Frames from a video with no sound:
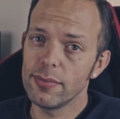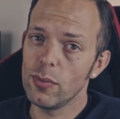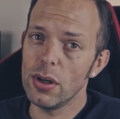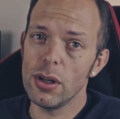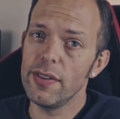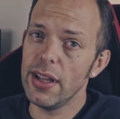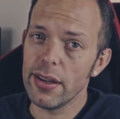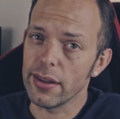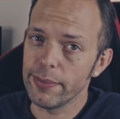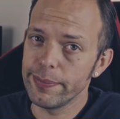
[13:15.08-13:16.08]
one over the
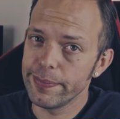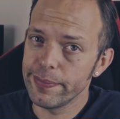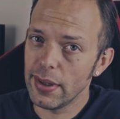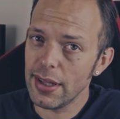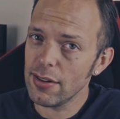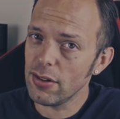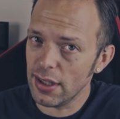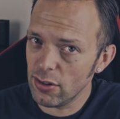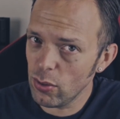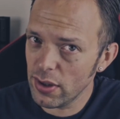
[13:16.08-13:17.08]
other. And
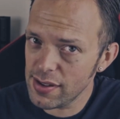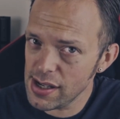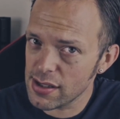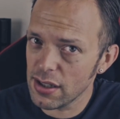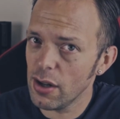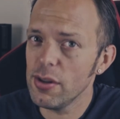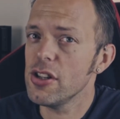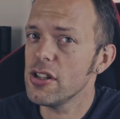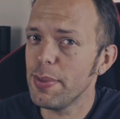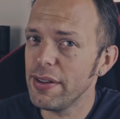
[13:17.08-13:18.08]
that's all this is. You know, it's
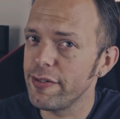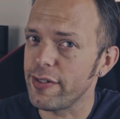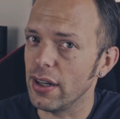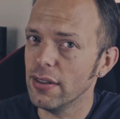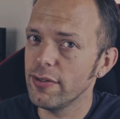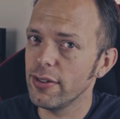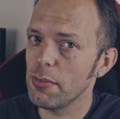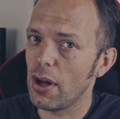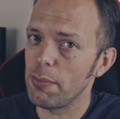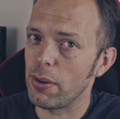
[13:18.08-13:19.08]
just a bit of fun for
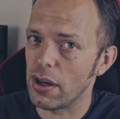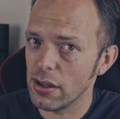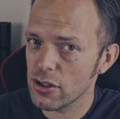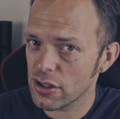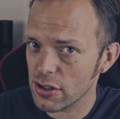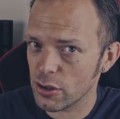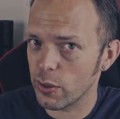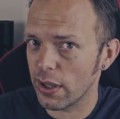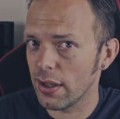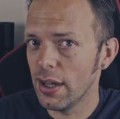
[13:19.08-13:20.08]
my part, just
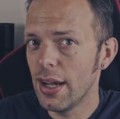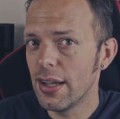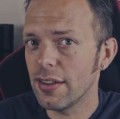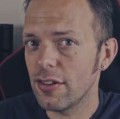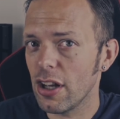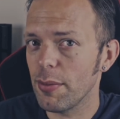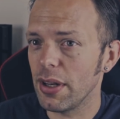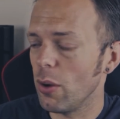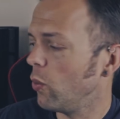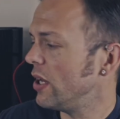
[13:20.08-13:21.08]
to
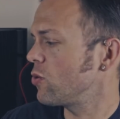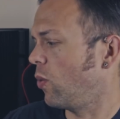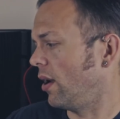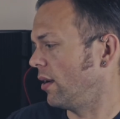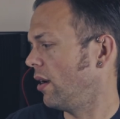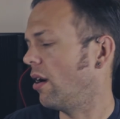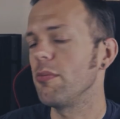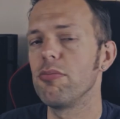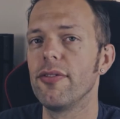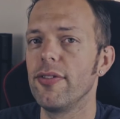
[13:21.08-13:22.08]
determine which one I
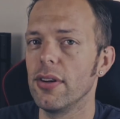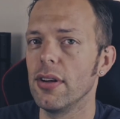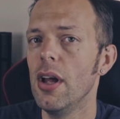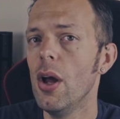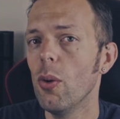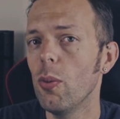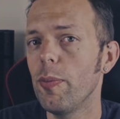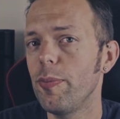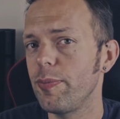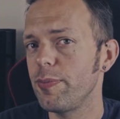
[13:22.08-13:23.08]
prefer.
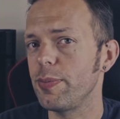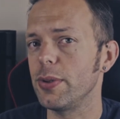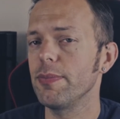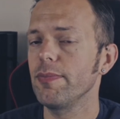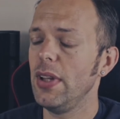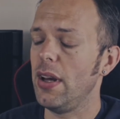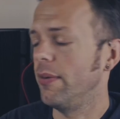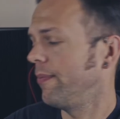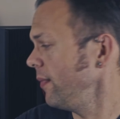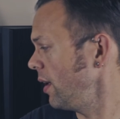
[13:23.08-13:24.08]
But
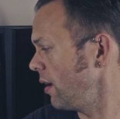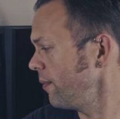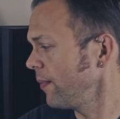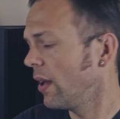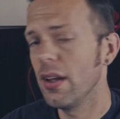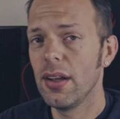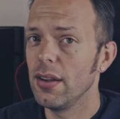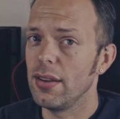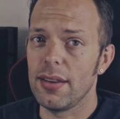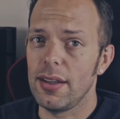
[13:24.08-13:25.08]
yeah, you know,
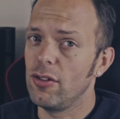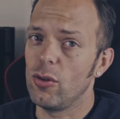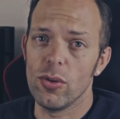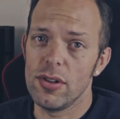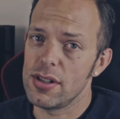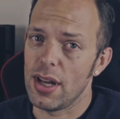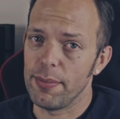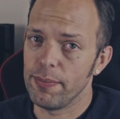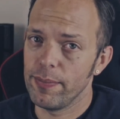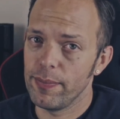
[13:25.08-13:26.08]
they scored the
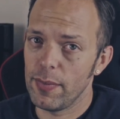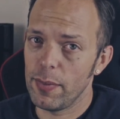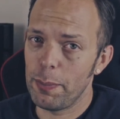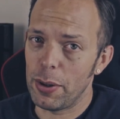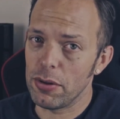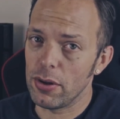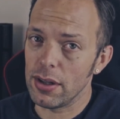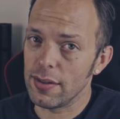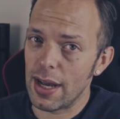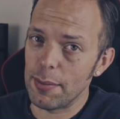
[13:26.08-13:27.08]
same, both on
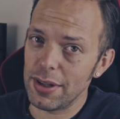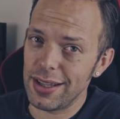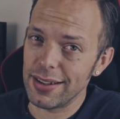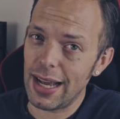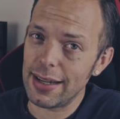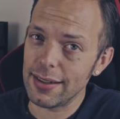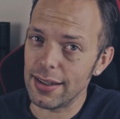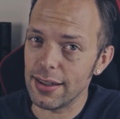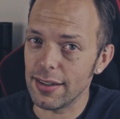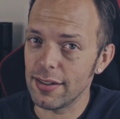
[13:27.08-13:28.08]
Untappd and
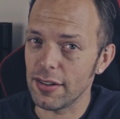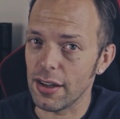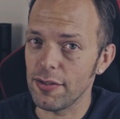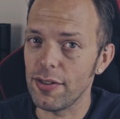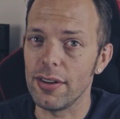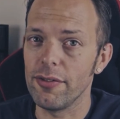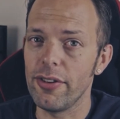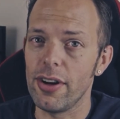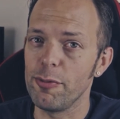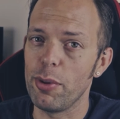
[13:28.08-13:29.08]
in this fun
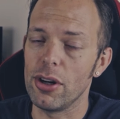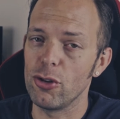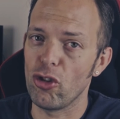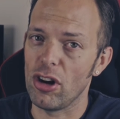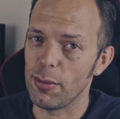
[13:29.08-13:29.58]
five-part